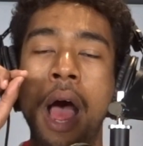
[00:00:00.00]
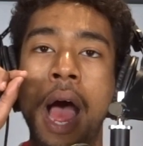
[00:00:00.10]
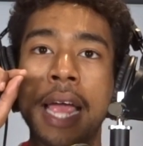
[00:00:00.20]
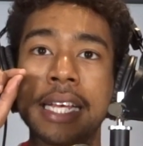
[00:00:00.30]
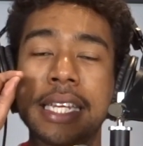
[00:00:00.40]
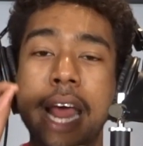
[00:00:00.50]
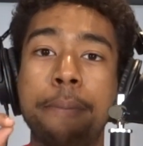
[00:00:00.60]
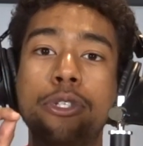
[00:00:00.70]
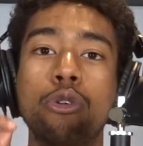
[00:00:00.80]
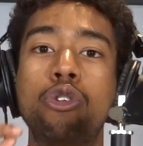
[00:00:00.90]
I guess in
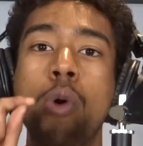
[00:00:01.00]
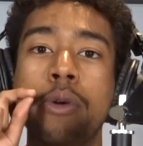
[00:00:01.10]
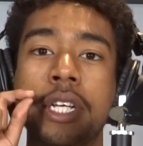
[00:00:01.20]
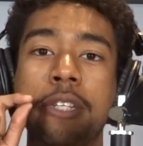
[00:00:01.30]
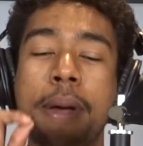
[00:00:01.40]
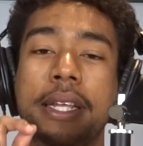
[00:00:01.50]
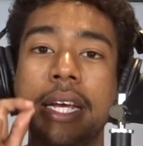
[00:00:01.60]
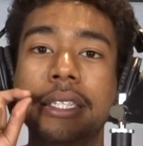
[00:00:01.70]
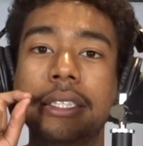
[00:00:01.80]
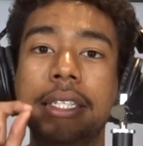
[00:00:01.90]
episode 2 I was
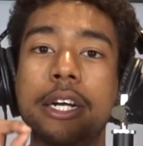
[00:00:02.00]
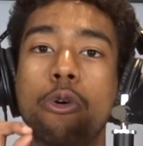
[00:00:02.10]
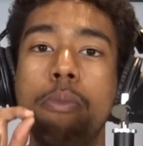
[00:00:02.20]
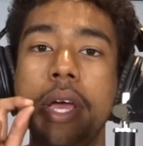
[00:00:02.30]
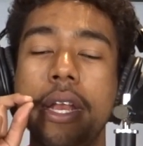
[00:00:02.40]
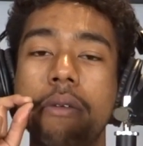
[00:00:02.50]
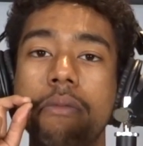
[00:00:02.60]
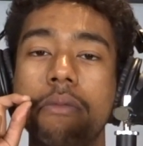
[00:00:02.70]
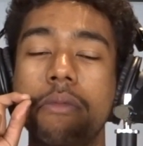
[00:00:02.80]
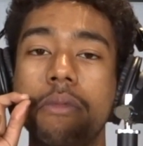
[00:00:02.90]
expecting a little bit
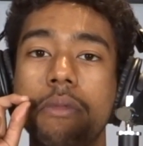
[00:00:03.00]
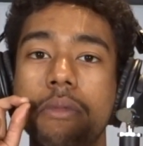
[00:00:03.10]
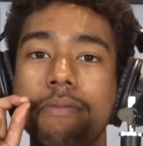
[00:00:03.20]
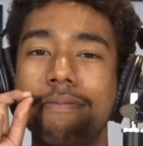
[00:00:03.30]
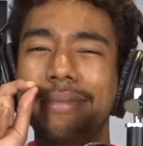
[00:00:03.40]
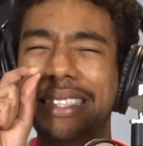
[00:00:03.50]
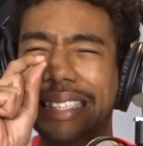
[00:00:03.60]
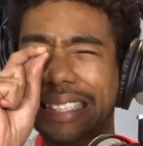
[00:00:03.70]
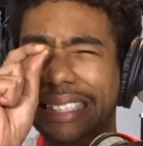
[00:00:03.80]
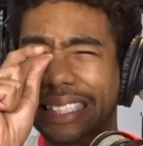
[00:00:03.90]

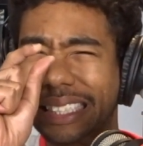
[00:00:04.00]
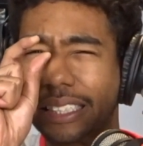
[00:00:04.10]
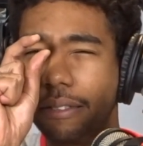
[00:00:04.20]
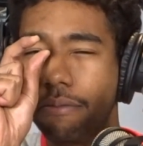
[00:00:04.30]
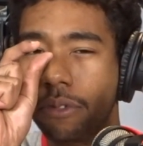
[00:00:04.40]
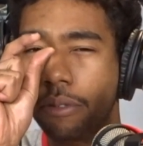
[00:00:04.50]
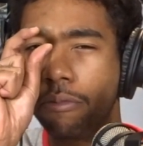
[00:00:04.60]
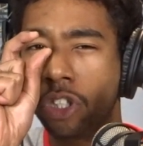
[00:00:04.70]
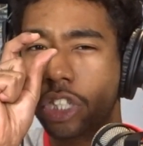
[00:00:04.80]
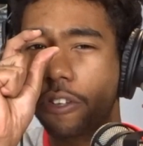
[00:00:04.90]
just
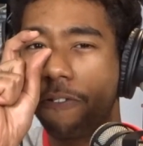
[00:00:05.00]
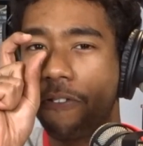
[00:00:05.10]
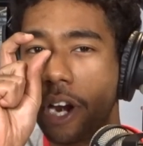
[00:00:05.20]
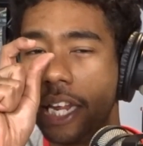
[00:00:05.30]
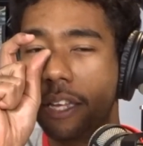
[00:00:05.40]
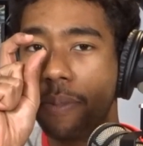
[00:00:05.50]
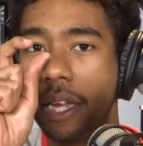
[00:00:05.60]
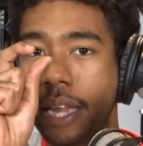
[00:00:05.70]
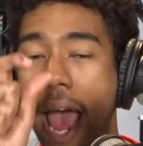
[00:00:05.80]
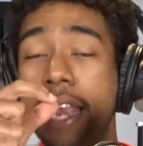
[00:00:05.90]
the funny to be
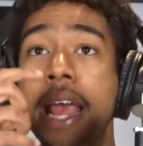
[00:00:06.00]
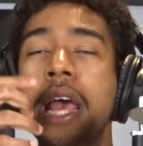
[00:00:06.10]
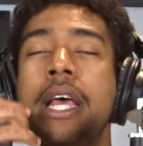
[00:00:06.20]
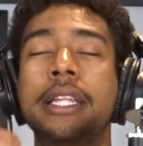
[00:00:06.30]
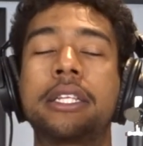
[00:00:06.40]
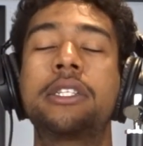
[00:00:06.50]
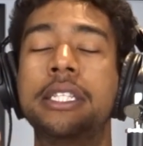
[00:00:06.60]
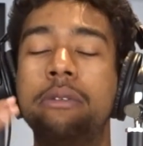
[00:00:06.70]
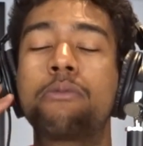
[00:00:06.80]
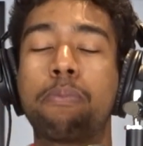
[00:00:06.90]
done. And
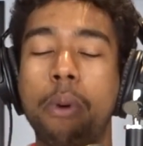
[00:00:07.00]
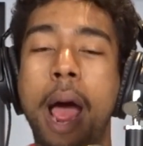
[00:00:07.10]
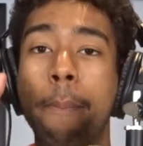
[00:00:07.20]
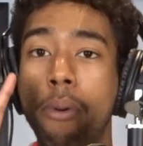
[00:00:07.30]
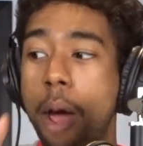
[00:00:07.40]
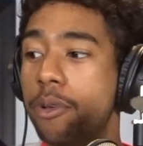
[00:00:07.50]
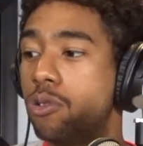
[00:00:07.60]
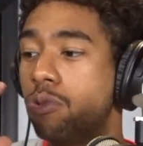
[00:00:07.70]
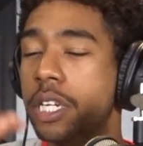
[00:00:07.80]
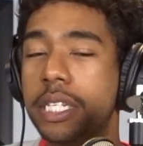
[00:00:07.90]
I promise
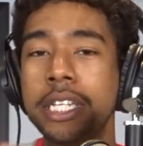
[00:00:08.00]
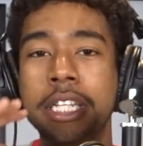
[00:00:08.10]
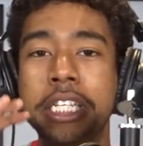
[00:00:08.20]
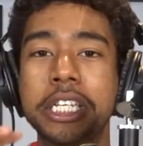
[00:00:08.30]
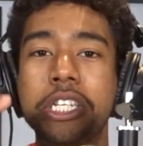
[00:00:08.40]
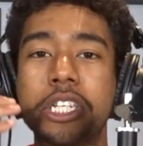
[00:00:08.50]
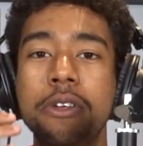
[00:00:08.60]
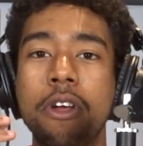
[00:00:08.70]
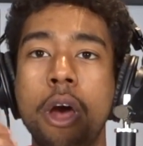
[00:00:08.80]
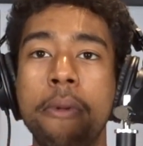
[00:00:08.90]
you, this is
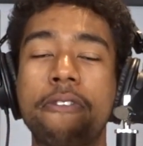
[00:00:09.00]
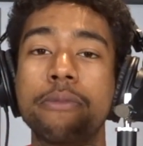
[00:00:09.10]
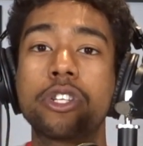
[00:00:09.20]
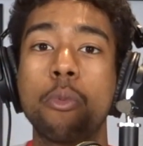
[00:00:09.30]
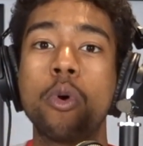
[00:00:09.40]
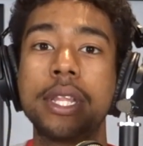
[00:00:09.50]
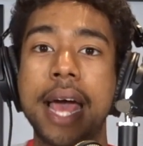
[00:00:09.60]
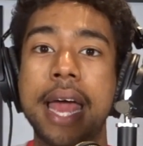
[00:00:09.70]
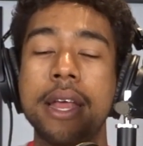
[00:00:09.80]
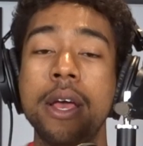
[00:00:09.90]
coming from someone
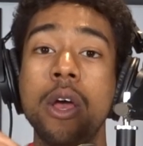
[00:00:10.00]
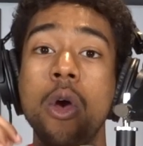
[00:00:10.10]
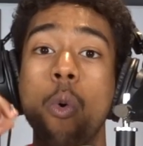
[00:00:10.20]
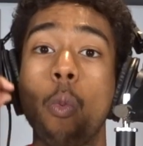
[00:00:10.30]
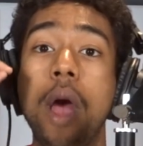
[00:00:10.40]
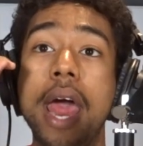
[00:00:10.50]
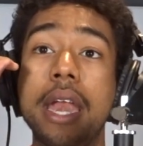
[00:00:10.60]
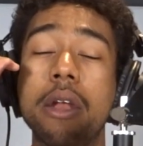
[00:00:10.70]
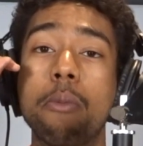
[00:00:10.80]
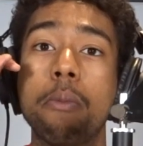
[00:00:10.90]
that when